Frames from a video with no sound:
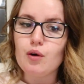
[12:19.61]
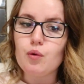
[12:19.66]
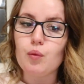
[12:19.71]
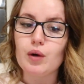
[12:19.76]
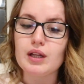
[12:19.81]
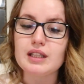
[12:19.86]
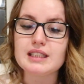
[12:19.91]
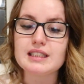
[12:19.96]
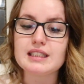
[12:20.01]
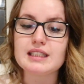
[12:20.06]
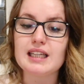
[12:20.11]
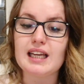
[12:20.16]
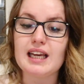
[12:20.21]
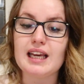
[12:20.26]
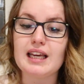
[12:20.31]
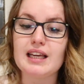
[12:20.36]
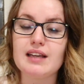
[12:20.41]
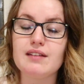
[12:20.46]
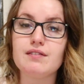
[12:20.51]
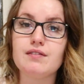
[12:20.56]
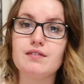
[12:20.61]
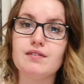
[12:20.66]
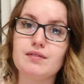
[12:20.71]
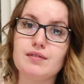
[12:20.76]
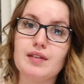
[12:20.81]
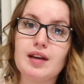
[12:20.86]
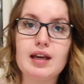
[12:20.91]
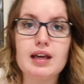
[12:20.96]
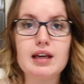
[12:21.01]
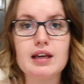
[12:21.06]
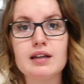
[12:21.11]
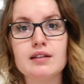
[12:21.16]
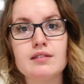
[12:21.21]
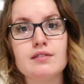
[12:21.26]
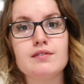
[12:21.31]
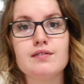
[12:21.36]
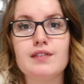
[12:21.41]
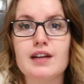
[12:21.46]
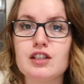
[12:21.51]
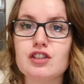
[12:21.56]
wants to eat
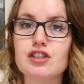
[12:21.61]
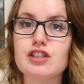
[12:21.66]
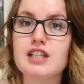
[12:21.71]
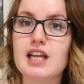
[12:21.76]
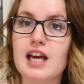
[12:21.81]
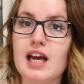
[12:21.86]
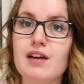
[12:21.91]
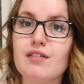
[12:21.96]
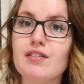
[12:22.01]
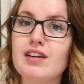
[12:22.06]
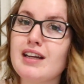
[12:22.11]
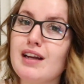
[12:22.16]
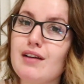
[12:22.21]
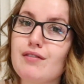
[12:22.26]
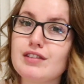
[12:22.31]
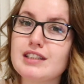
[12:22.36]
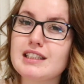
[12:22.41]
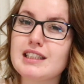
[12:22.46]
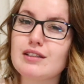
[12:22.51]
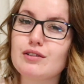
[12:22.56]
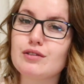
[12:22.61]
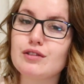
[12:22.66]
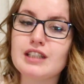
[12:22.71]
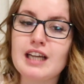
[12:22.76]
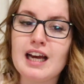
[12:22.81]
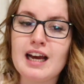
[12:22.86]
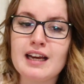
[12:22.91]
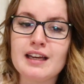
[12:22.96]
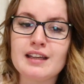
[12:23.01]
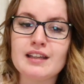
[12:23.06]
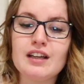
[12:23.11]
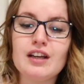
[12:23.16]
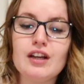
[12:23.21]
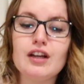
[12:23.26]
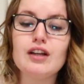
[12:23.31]
vegan, vegetarian every single day.